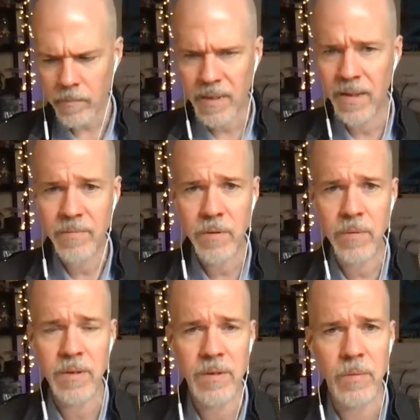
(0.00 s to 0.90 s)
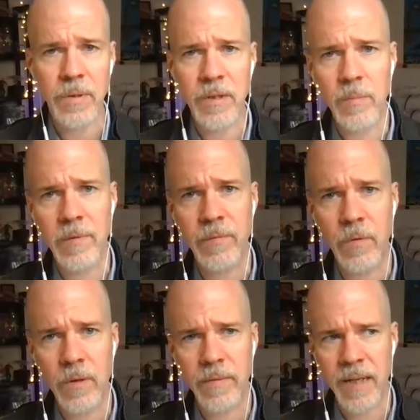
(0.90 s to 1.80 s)
I've told the story here
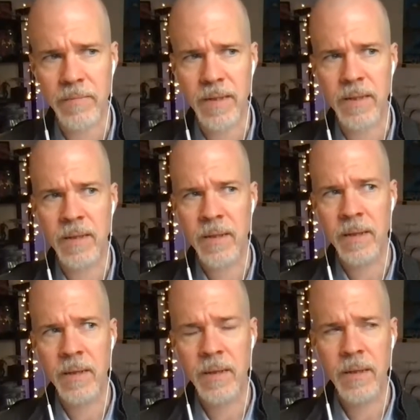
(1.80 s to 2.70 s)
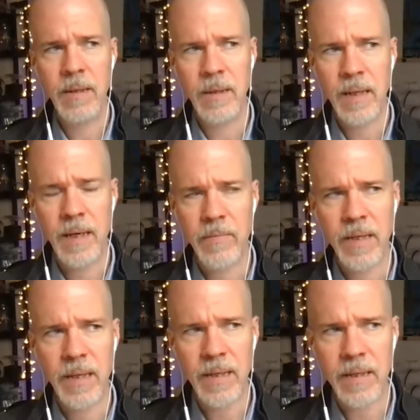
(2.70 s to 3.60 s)
before of having
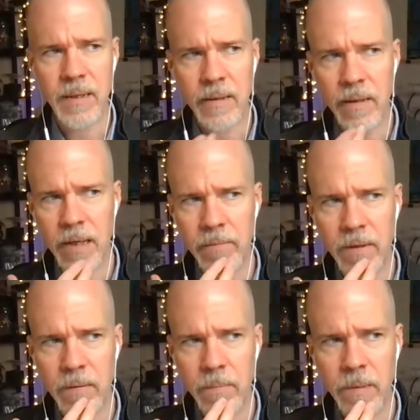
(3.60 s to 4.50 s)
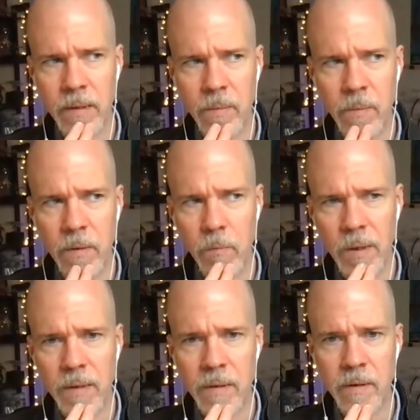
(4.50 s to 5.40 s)
a
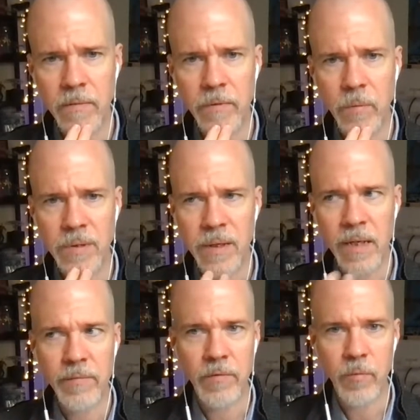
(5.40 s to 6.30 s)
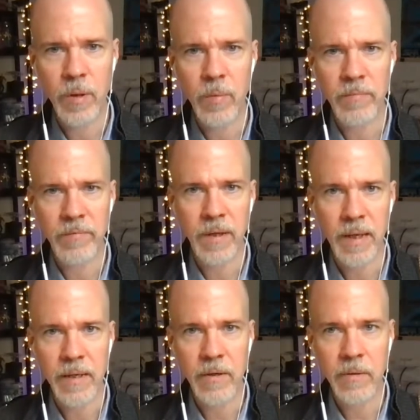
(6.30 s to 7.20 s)
relative who was kind of a frequent
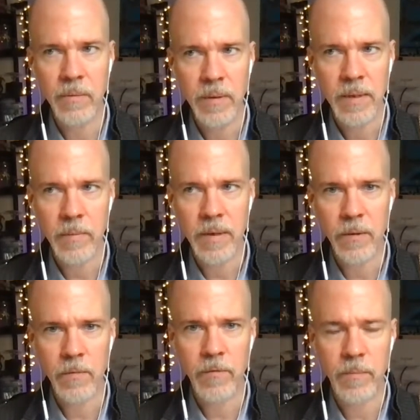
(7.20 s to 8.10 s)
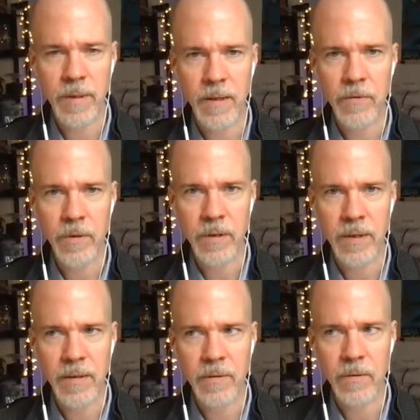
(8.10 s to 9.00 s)
flyer. He would go from doctor to
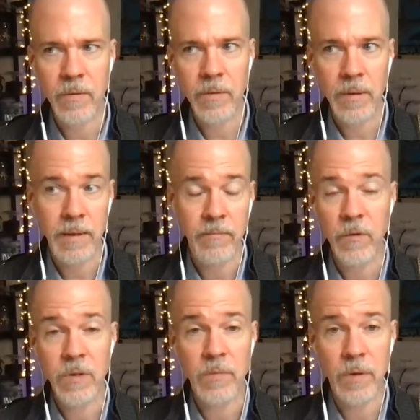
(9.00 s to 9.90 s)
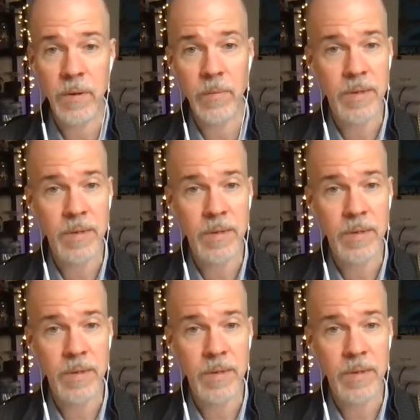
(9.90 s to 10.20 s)
doctor, and first of all, he was